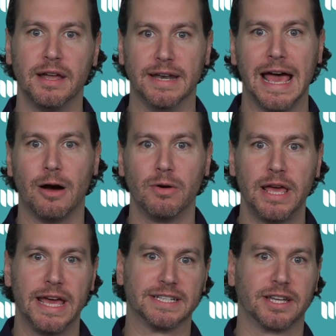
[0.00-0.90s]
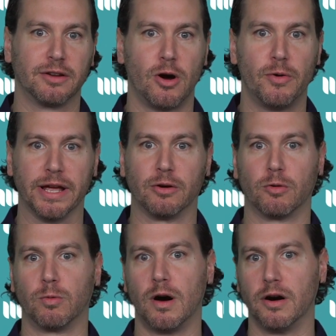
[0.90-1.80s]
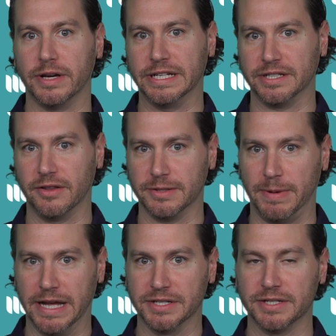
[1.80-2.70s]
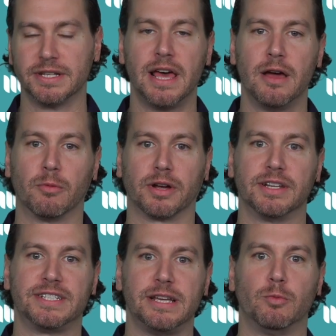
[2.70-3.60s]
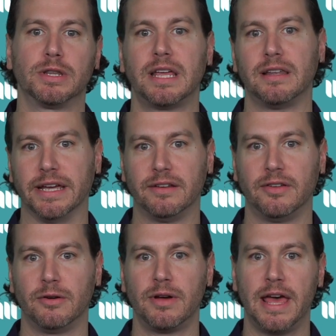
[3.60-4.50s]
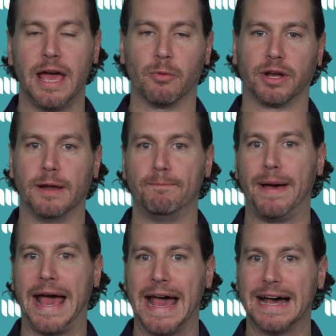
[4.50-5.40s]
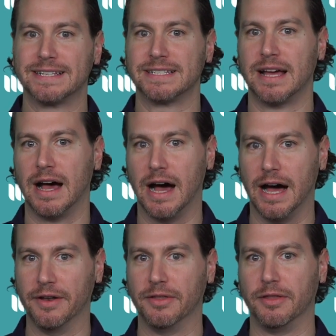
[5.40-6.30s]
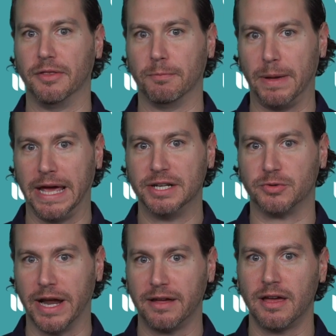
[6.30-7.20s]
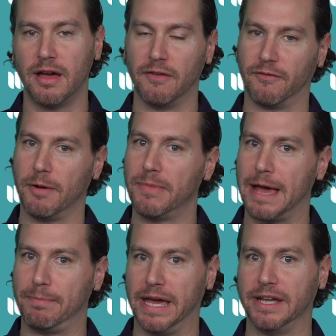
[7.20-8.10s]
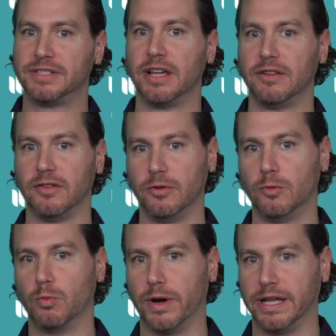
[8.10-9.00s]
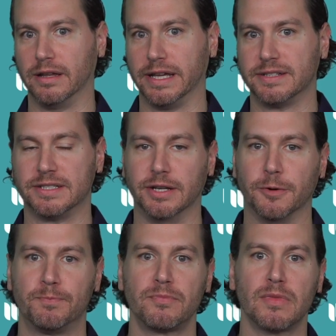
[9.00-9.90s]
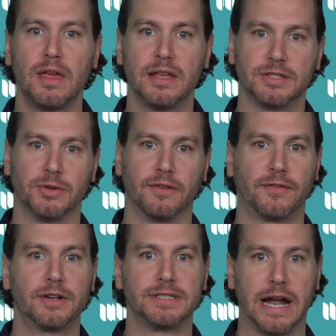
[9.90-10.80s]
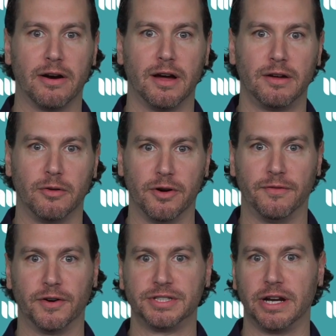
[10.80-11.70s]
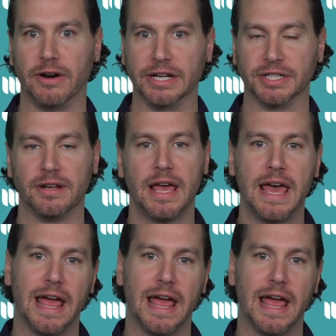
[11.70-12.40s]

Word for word: Now it's going to go and crawl each of those pages. We're going to see what they link to, and we're going to pass on the page rank from that page to what it links to. So in the first era, or the first iteration,